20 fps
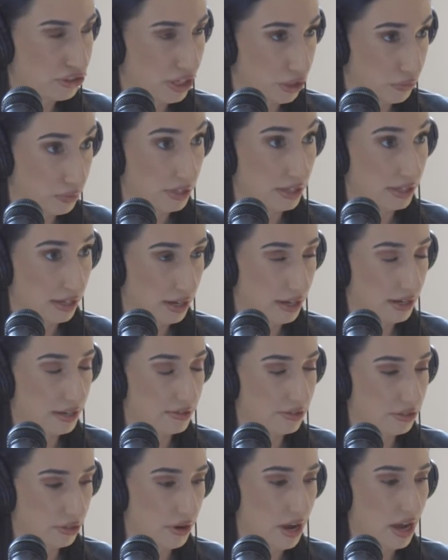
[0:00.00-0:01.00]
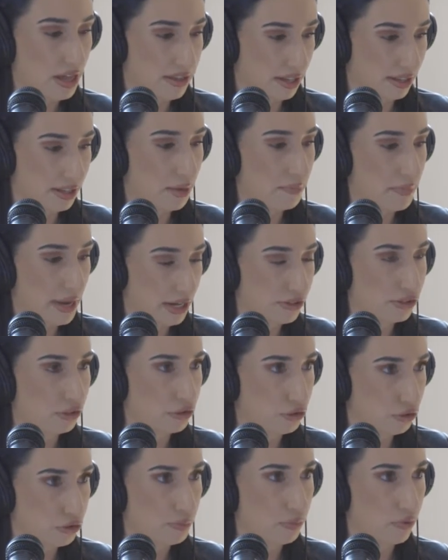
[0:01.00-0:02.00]
genuinely care. So I think that makes a
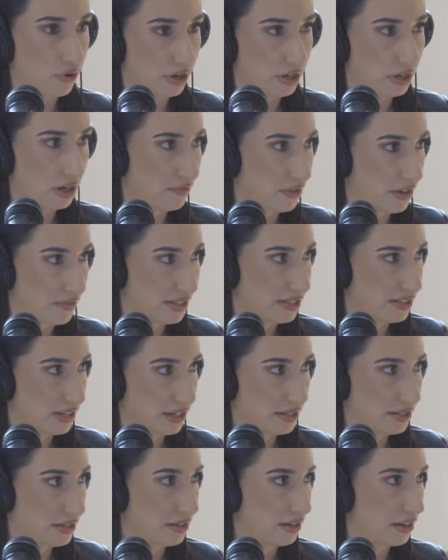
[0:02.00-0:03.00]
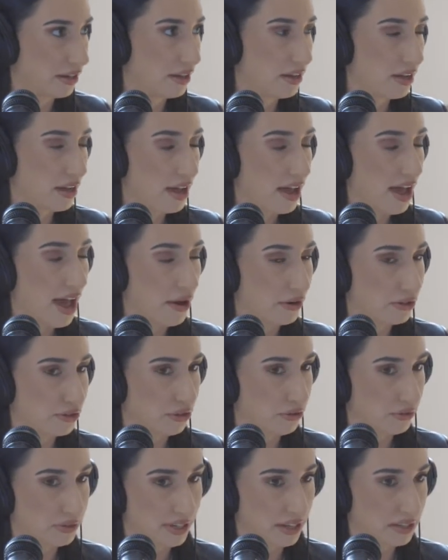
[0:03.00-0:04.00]
huge point. I've even said to our
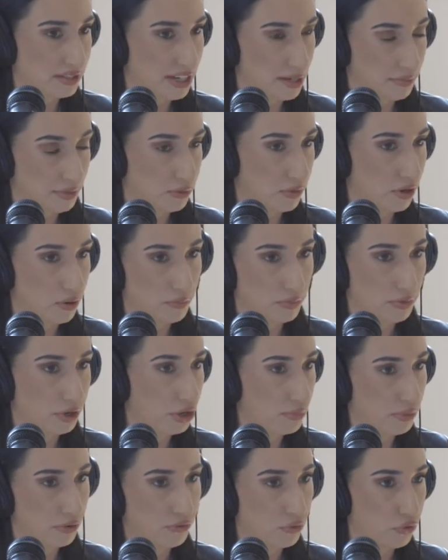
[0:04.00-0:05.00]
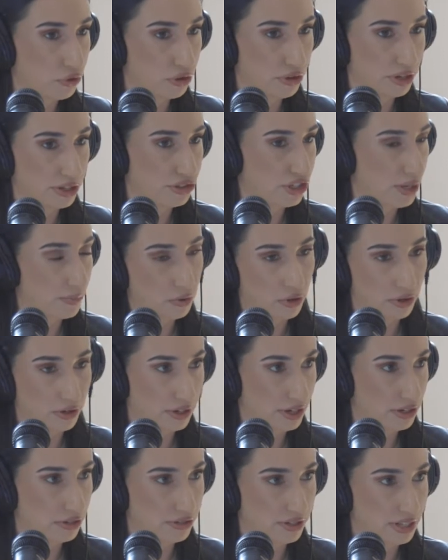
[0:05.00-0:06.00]
internal sales team as well, before you jump on
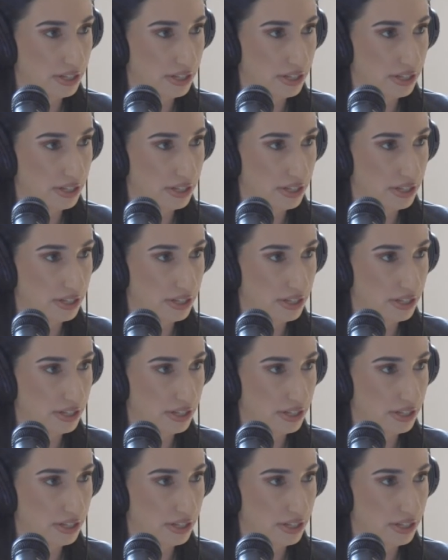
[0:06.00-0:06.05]
and